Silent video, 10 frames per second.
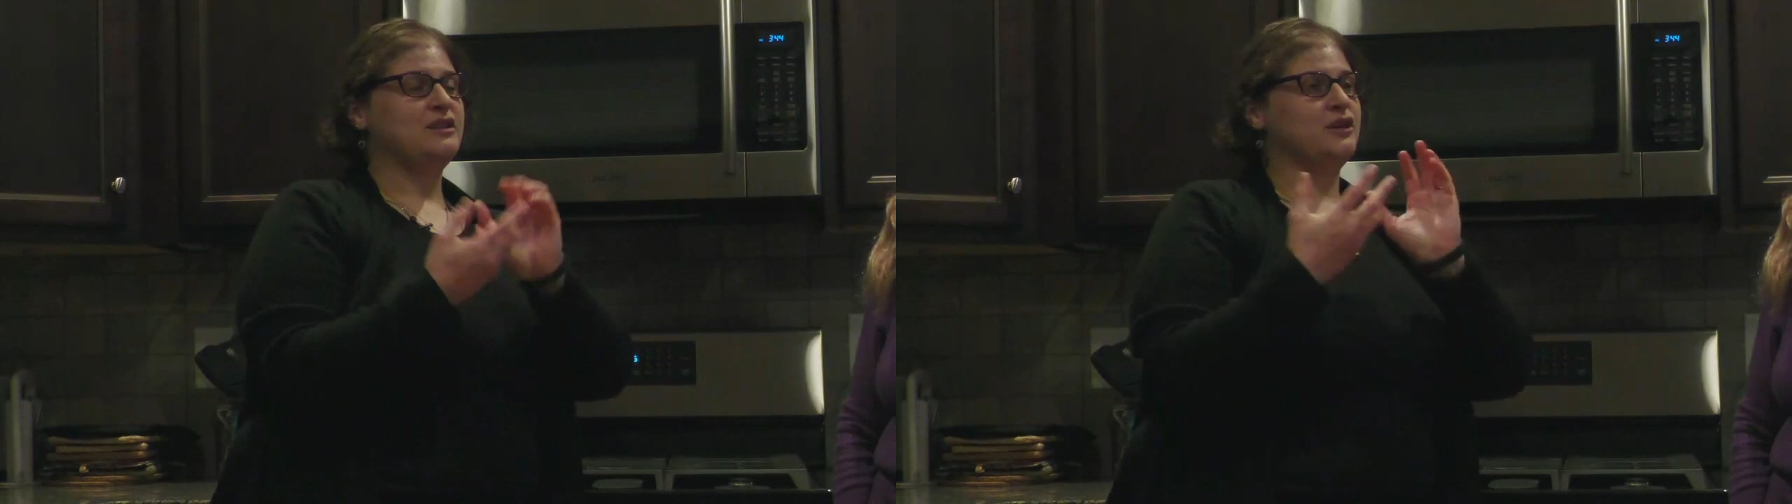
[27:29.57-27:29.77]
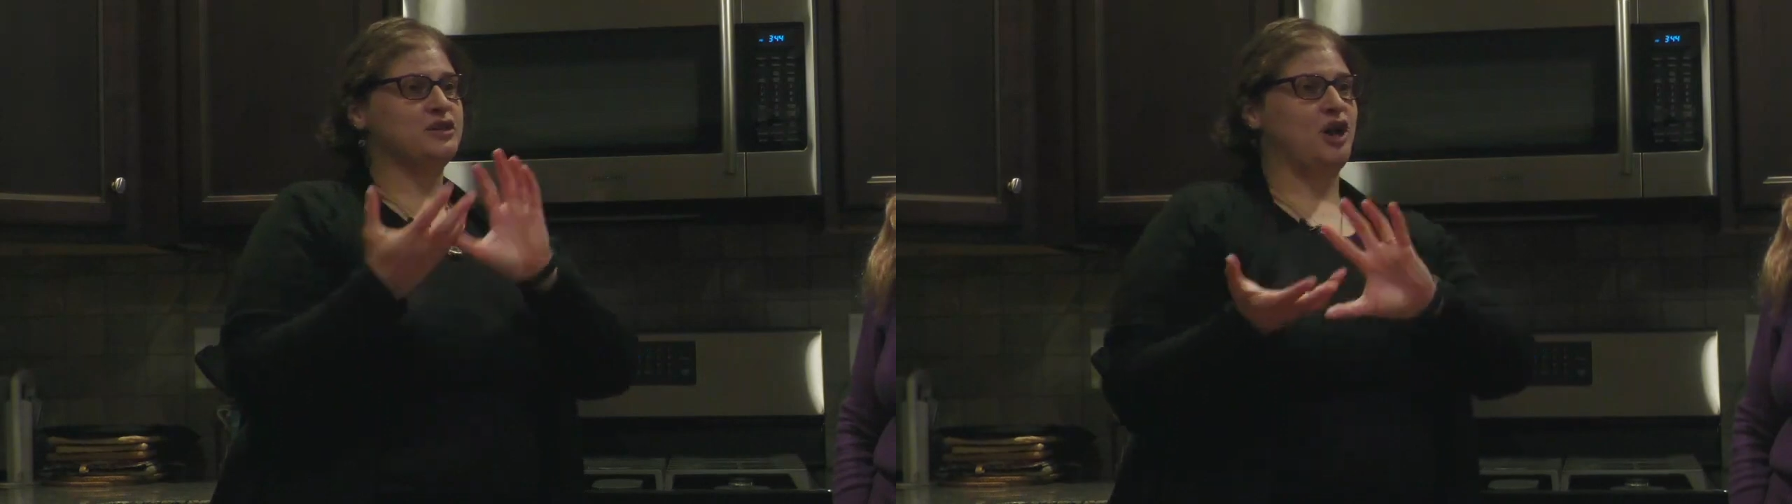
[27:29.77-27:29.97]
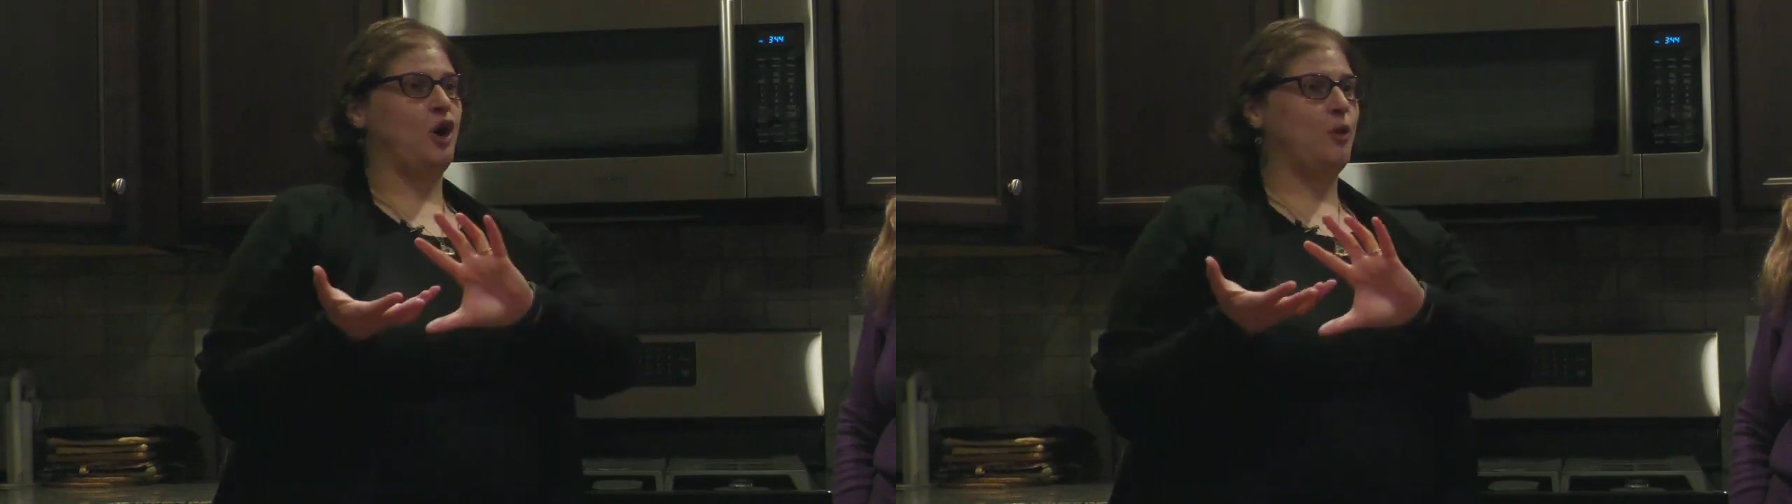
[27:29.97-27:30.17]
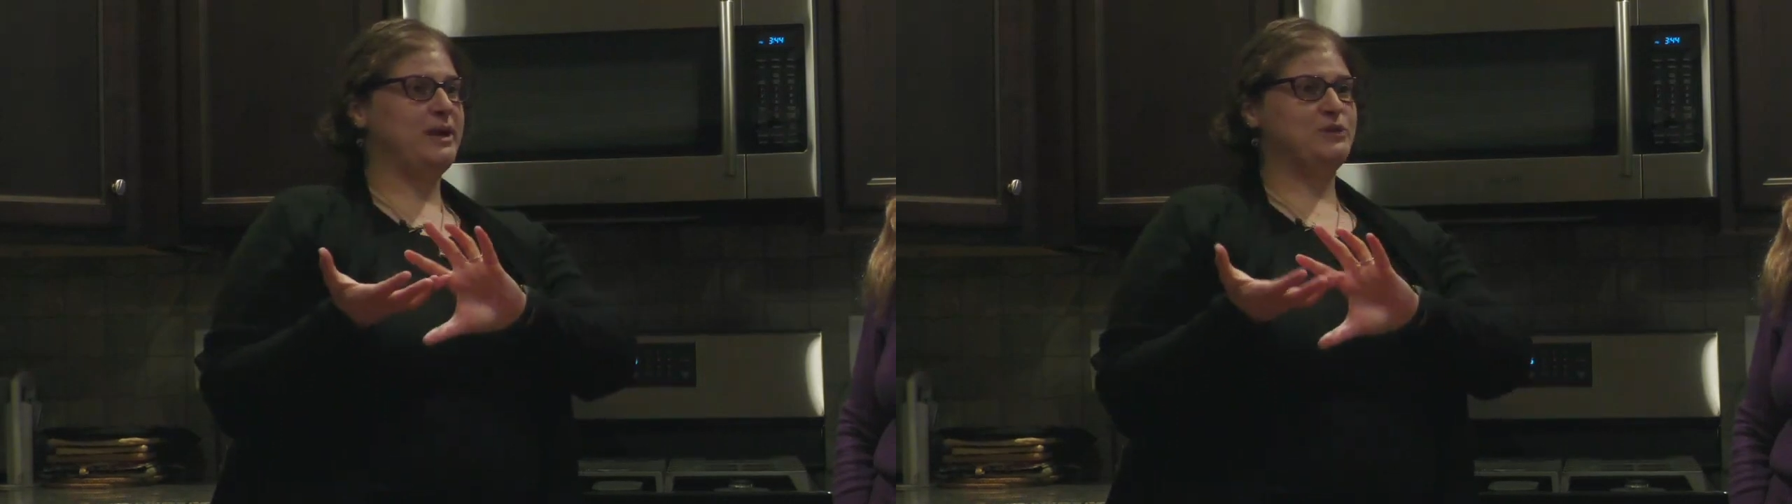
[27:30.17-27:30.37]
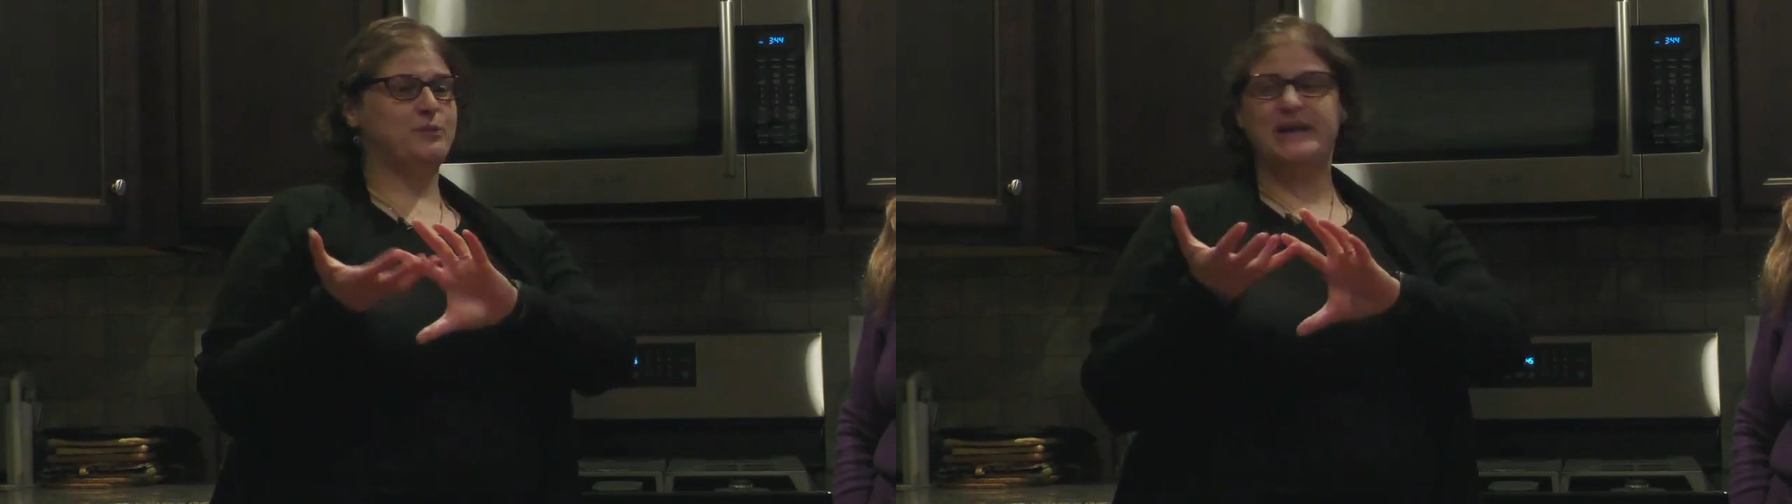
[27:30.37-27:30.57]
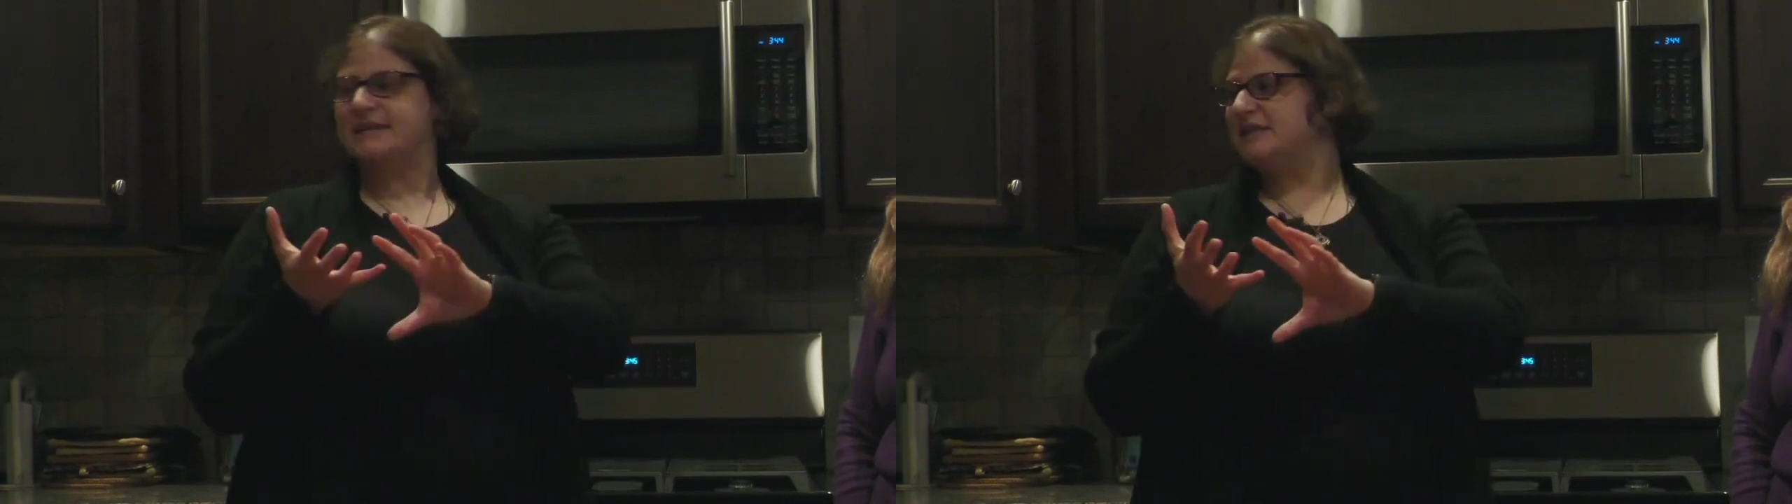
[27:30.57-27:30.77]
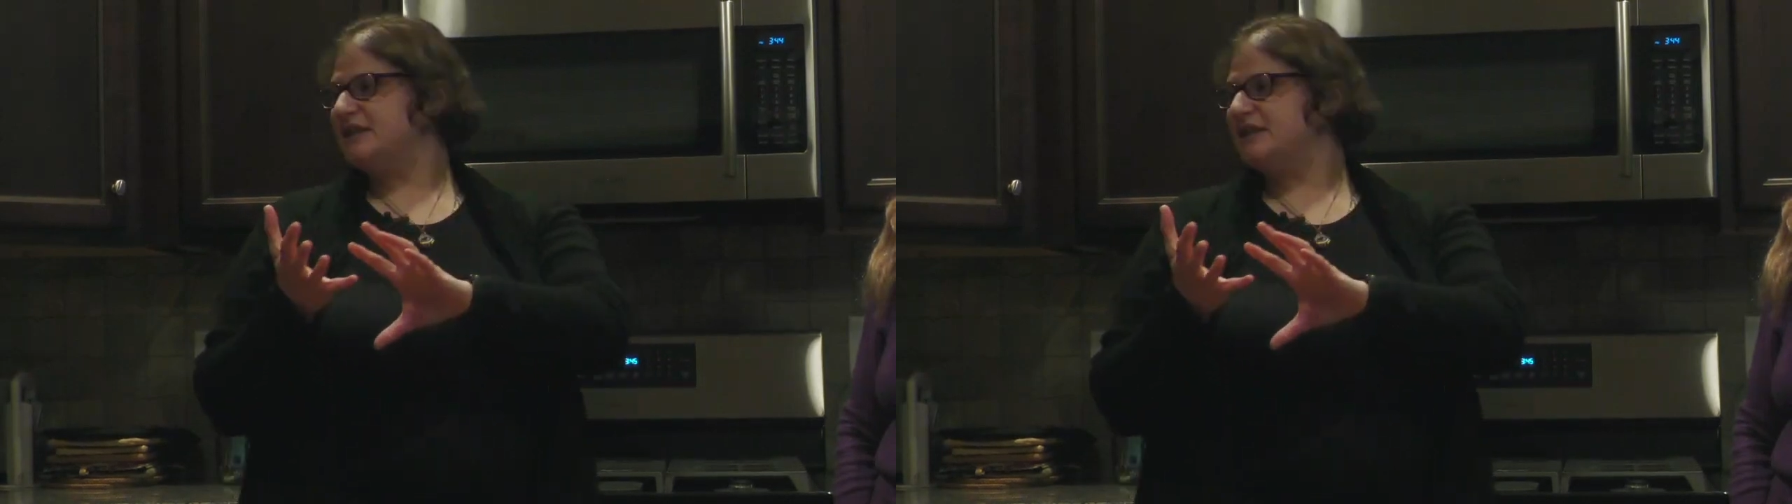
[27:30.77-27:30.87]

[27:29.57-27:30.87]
there's always ways